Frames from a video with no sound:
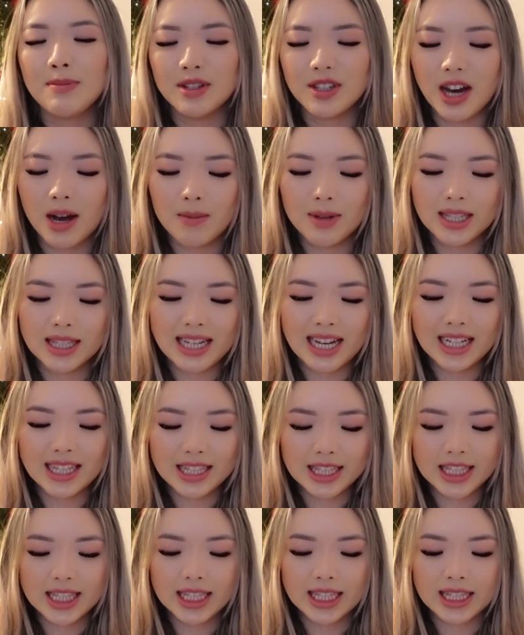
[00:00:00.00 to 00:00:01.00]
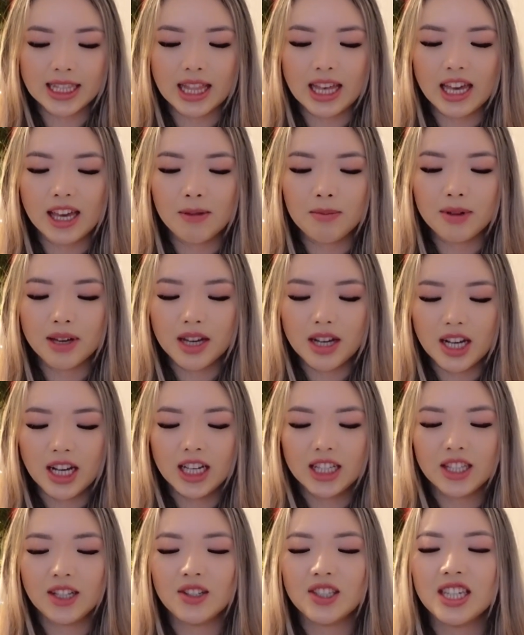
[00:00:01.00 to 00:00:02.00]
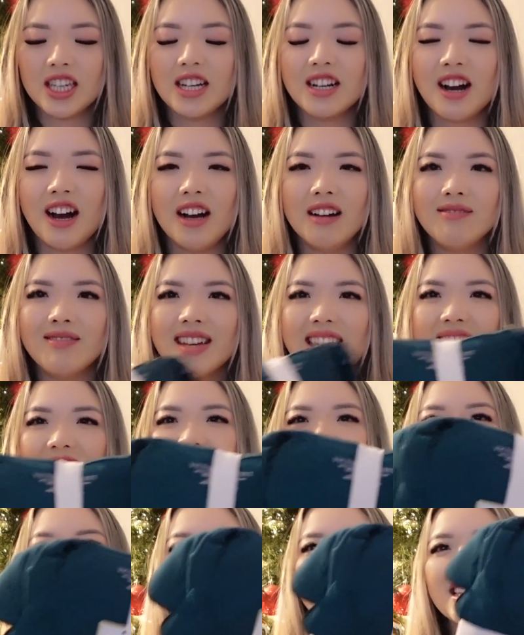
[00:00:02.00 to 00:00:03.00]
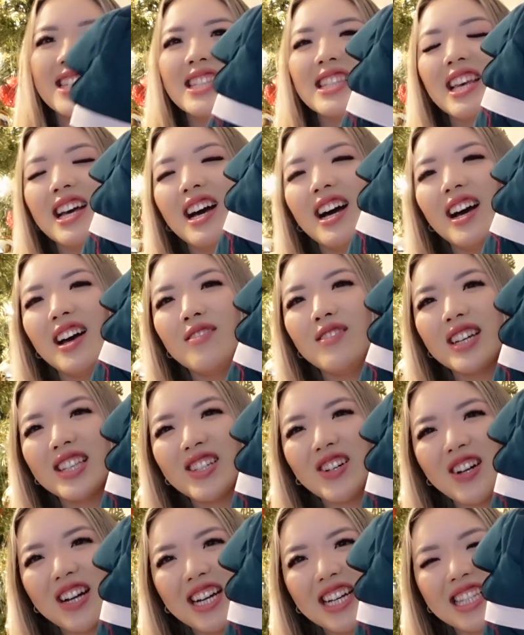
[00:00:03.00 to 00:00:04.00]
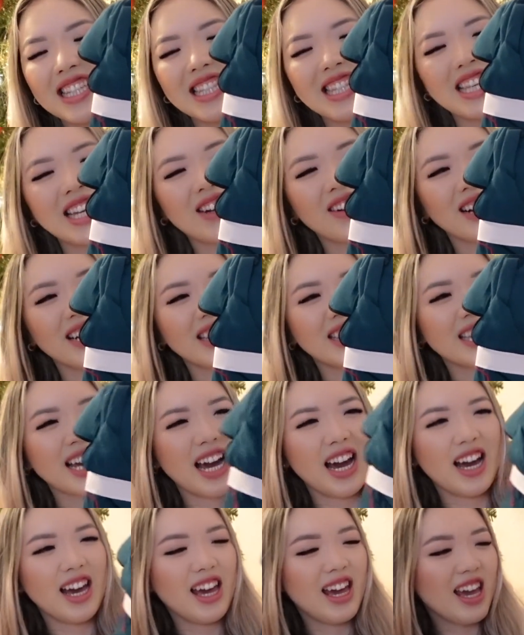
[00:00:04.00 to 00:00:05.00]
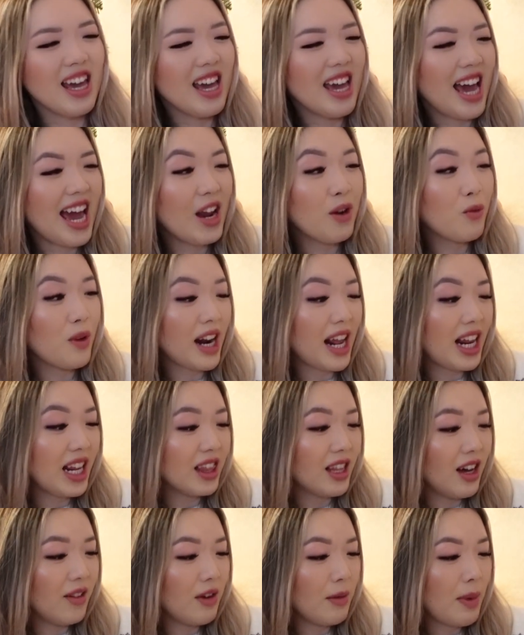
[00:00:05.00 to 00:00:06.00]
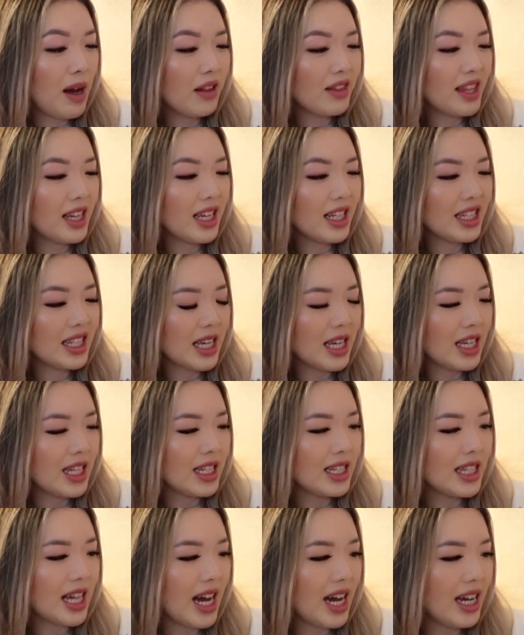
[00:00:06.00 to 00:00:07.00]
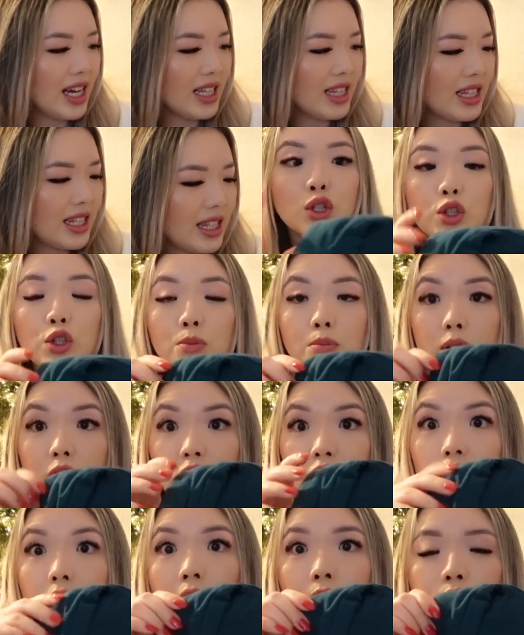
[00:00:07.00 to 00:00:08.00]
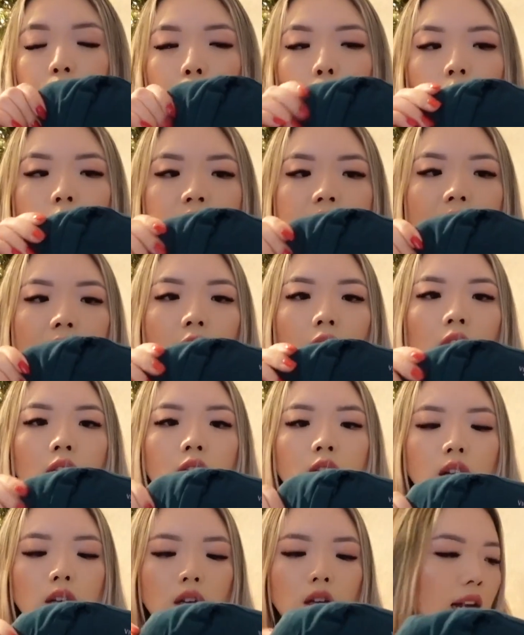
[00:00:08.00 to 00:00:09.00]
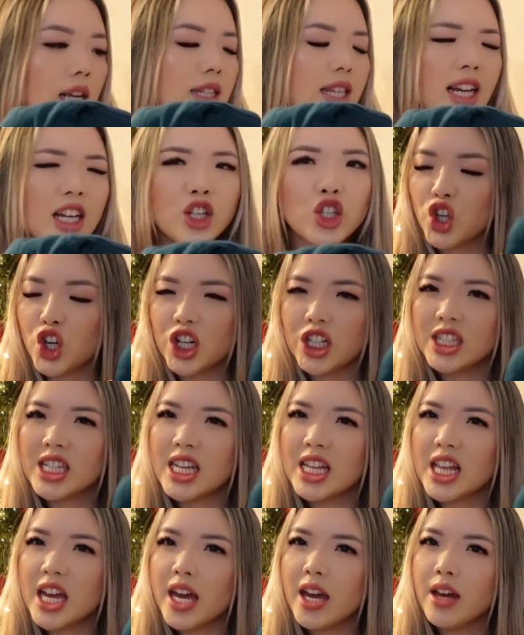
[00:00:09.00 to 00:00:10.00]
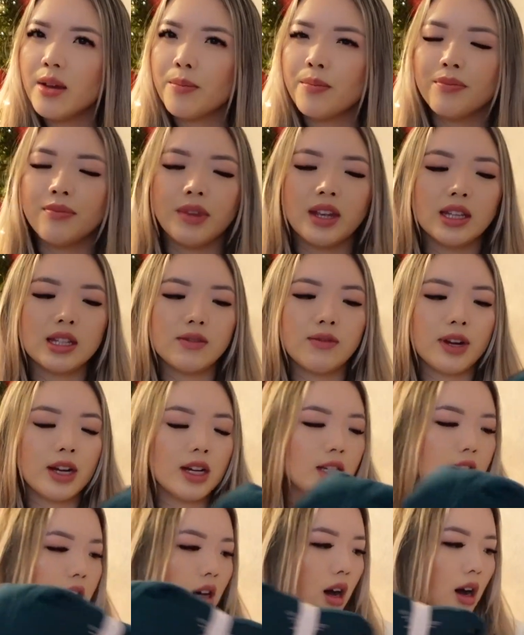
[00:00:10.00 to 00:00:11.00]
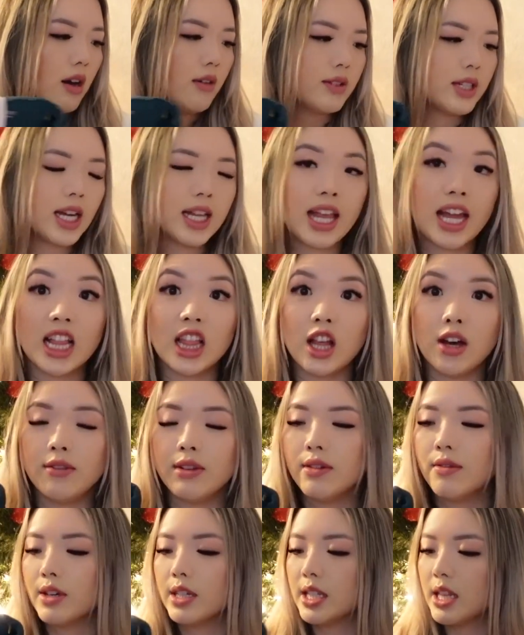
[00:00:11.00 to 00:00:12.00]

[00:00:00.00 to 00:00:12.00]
pajama sets to sleep. So she got me this Victoria's Secret set. And what I love about this is that it's super soft and modal. It's like a jersey knit. It's very soft and I love it for